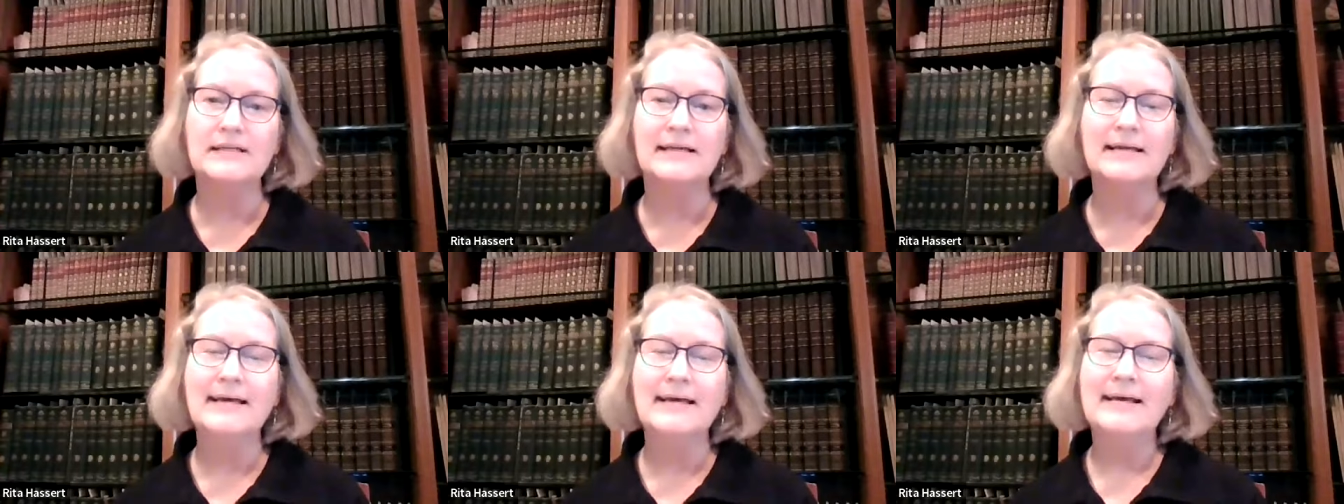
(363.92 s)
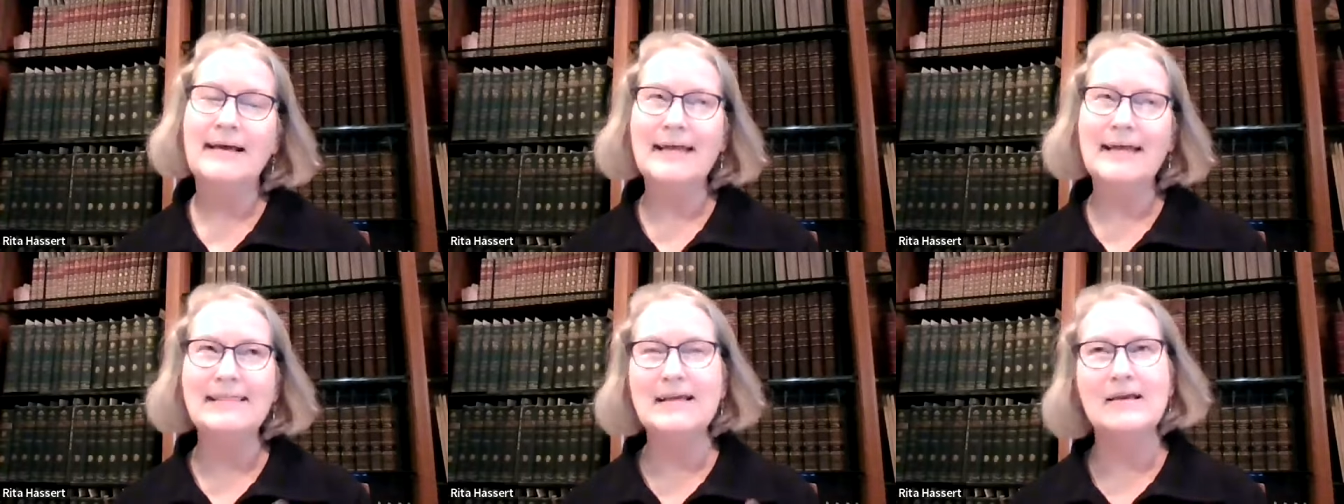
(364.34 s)
And
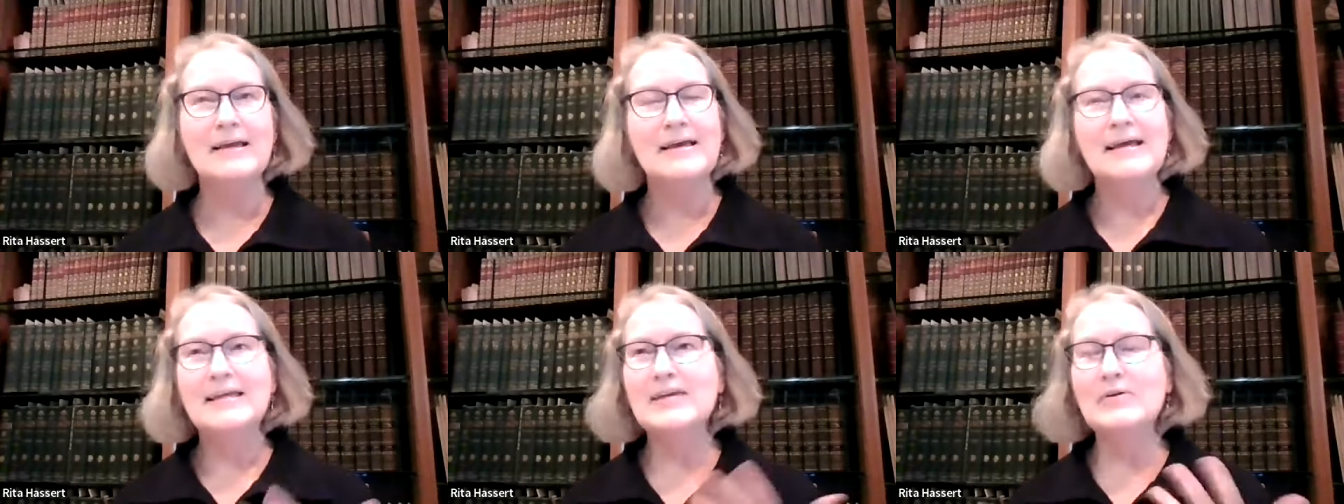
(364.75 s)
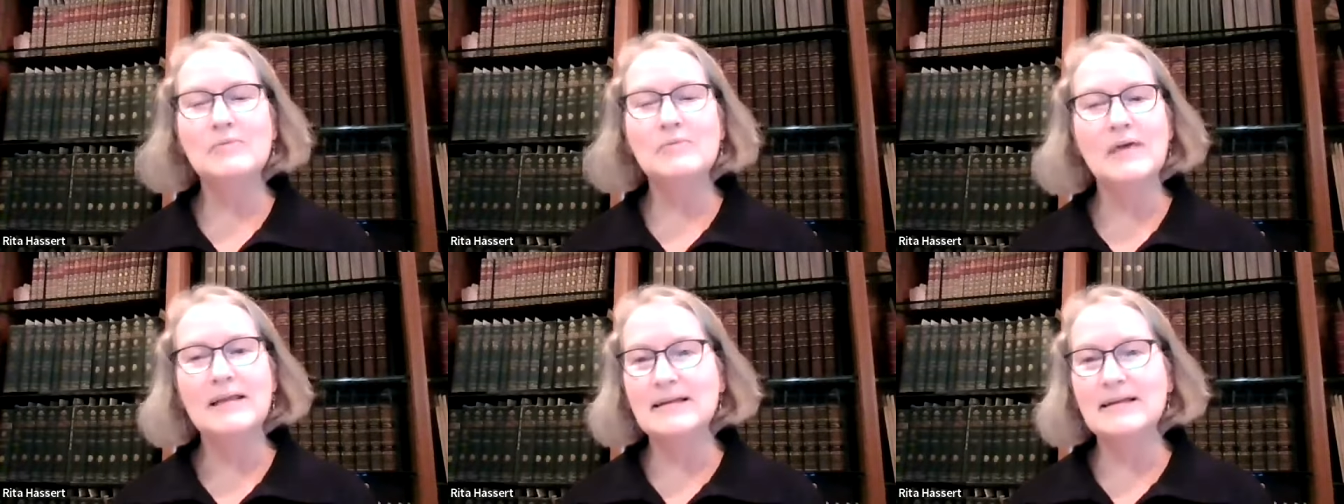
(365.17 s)
I think, you know,
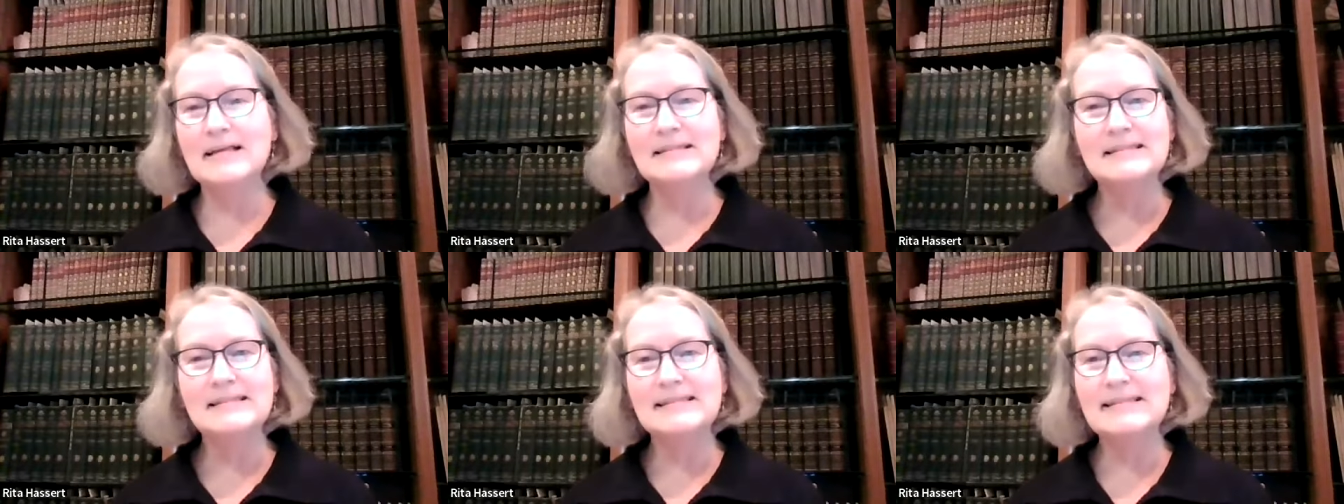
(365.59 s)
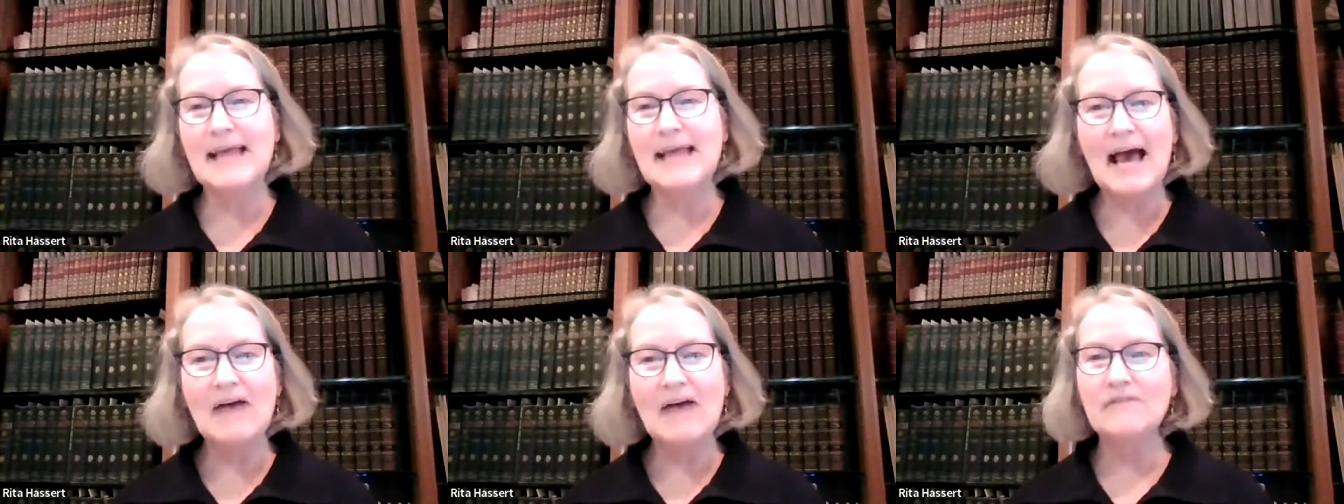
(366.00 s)
and, and it's
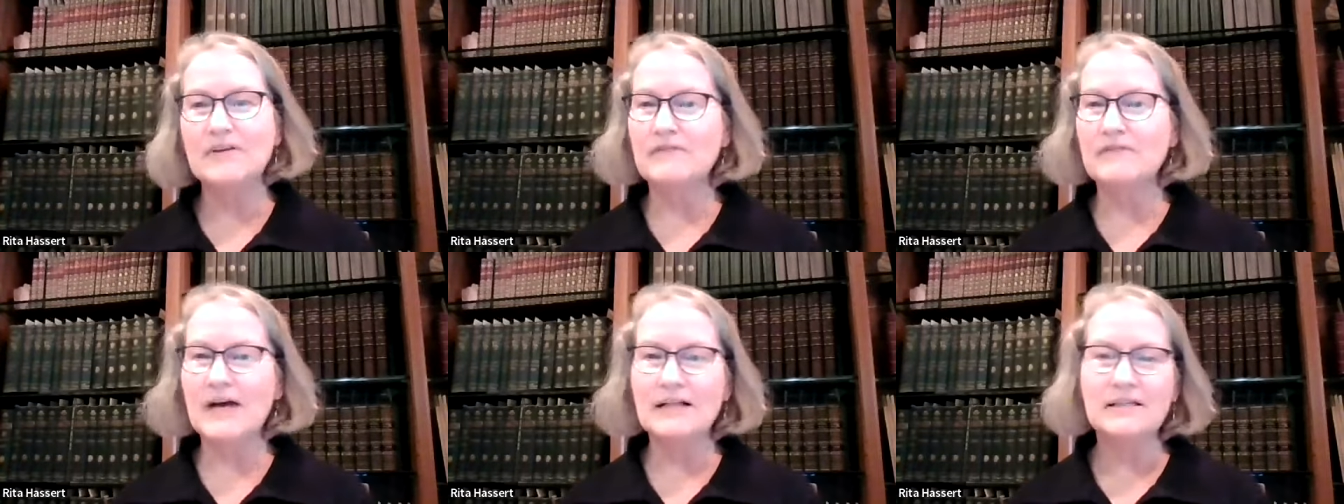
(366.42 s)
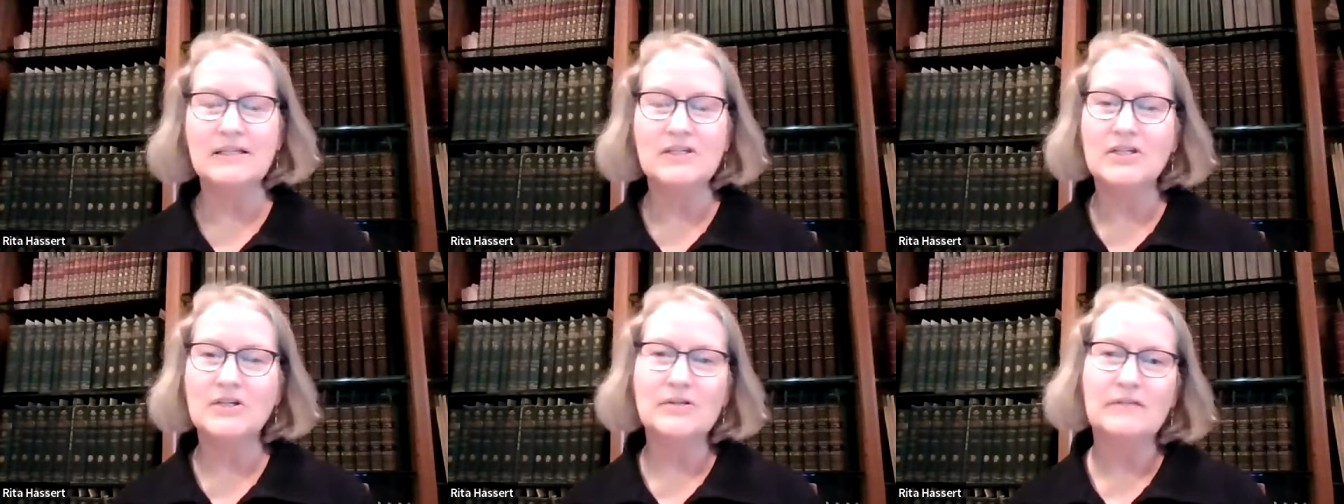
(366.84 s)
staff and
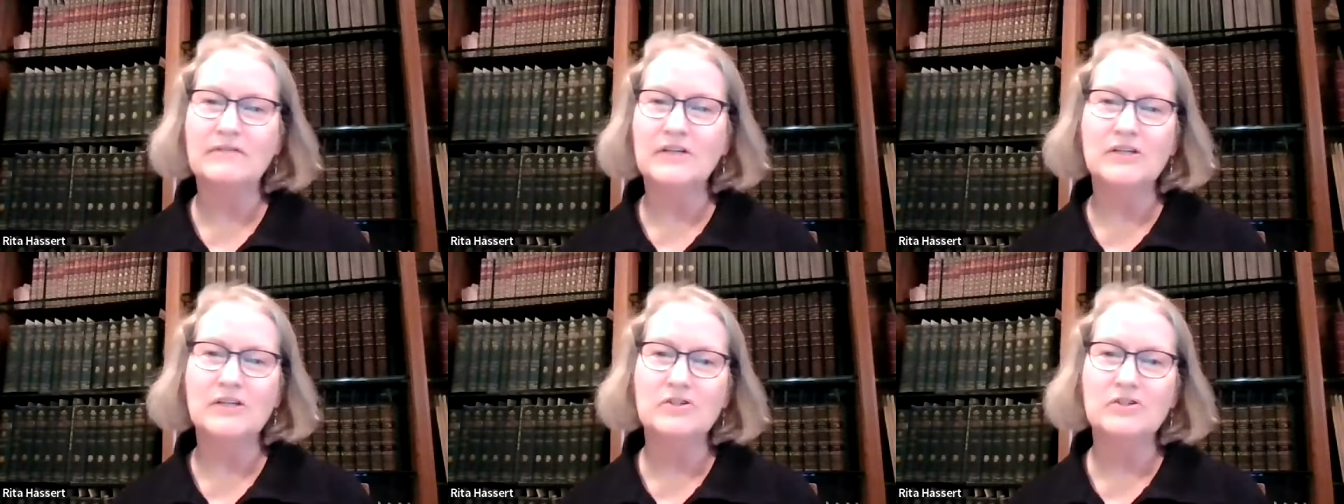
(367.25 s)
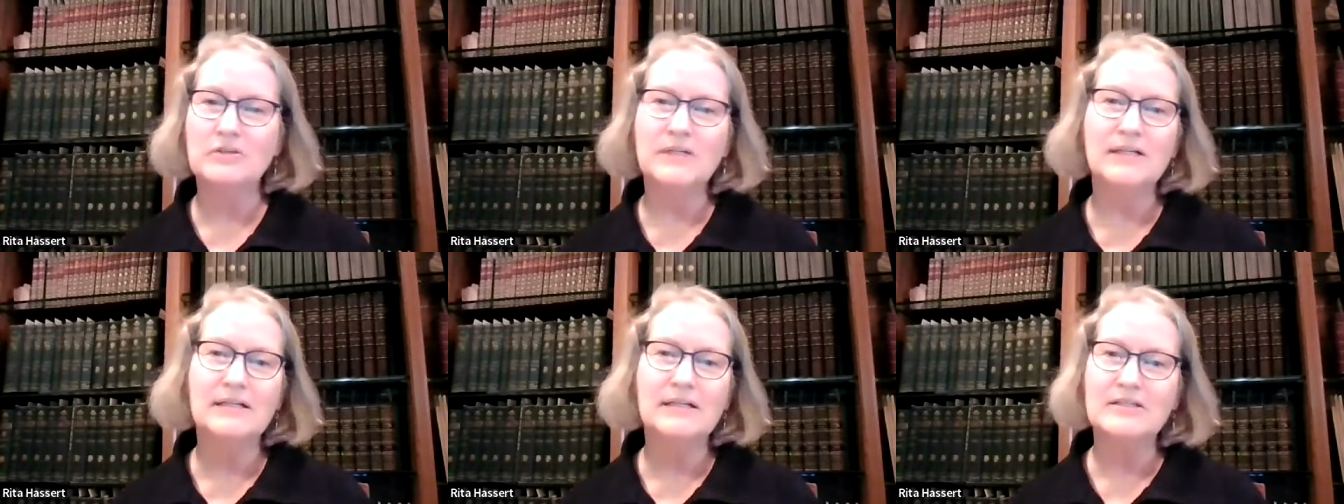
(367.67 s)
volunteers have
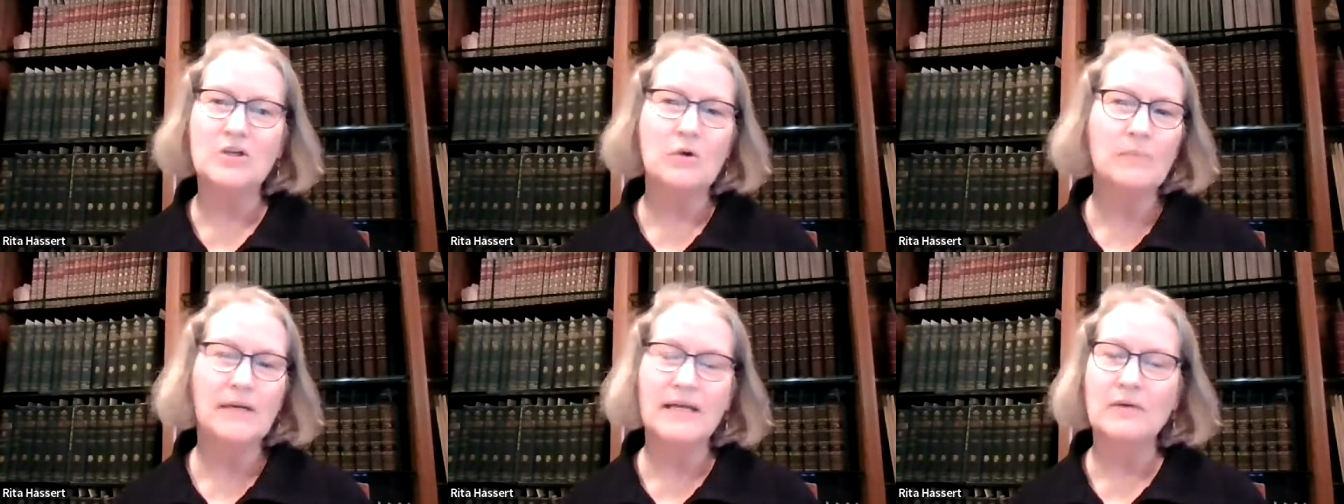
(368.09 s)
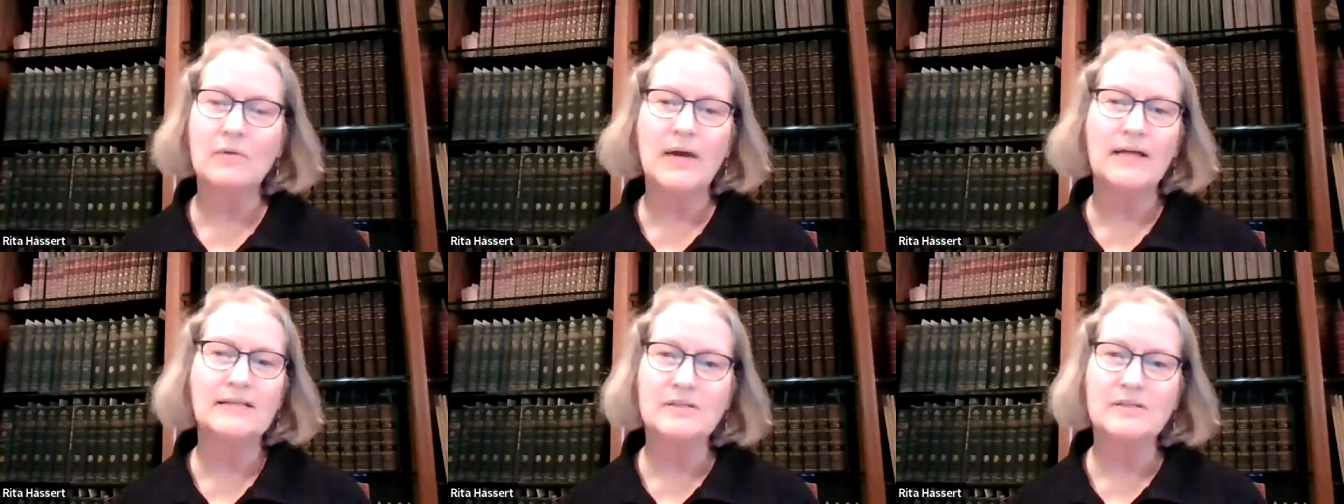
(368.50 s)
contributed in so many
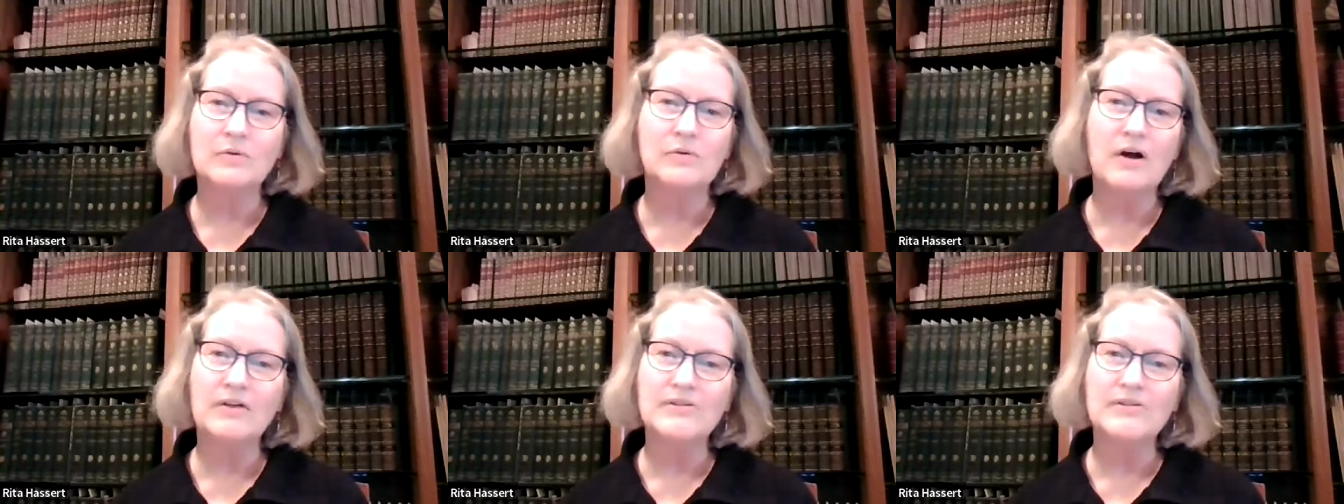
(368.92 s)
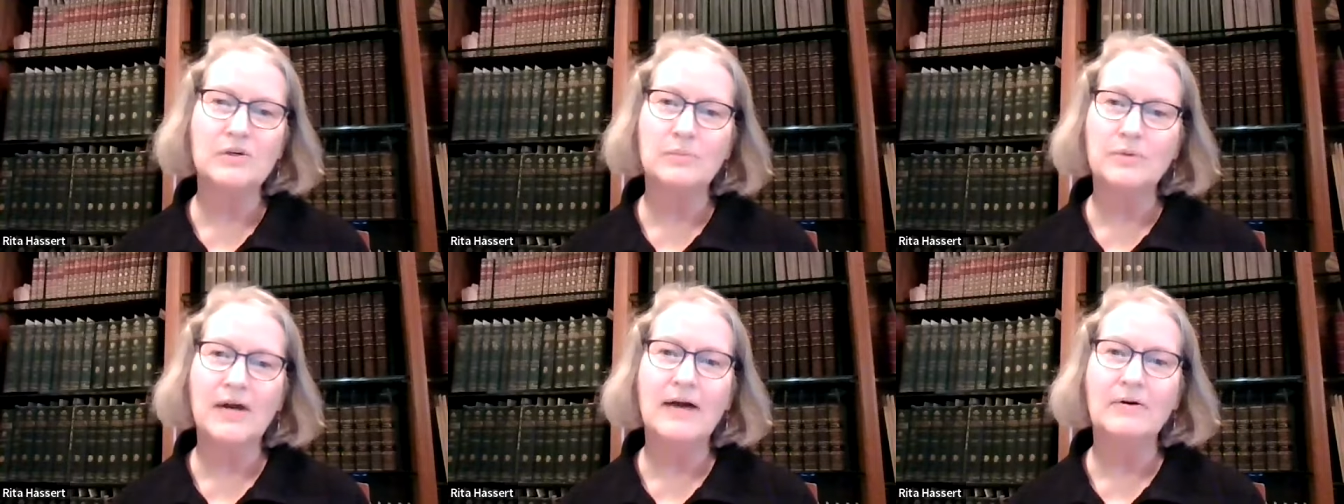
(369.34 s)
ways. So we're all
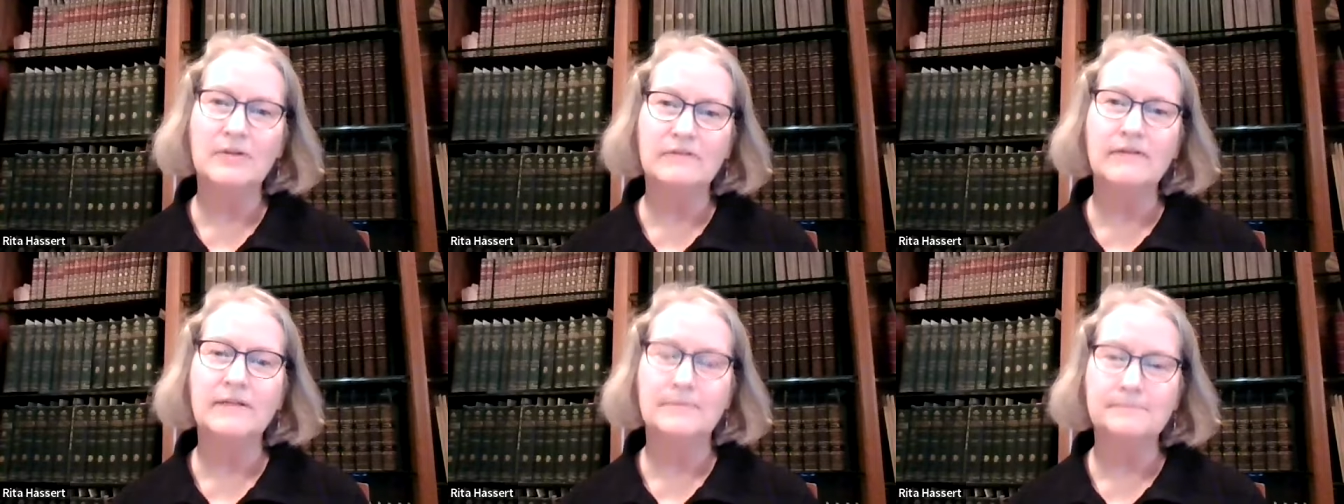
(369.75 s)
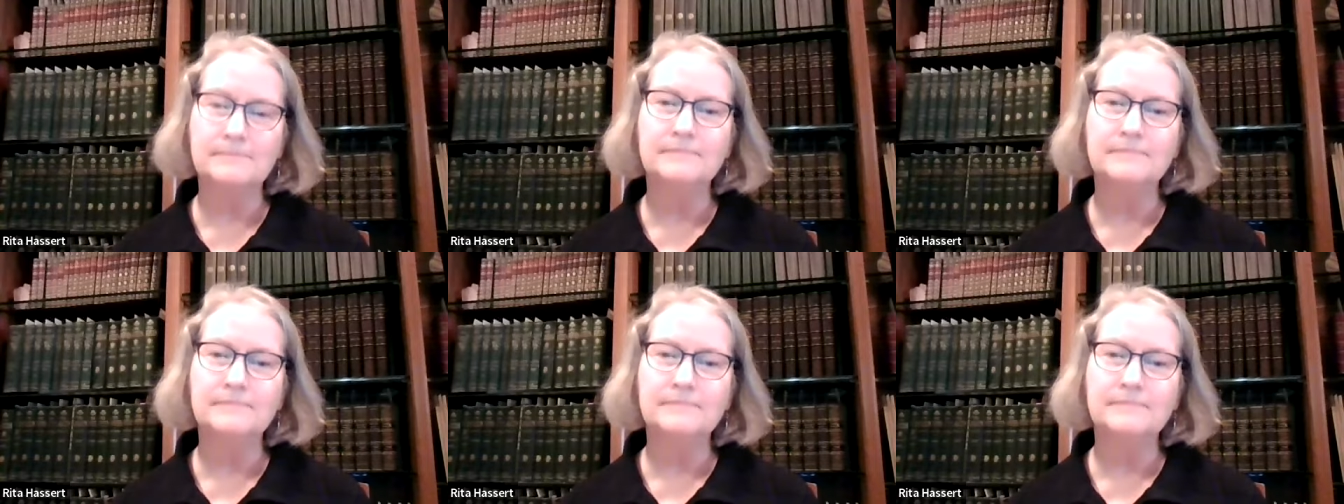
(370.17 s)
so proud of it.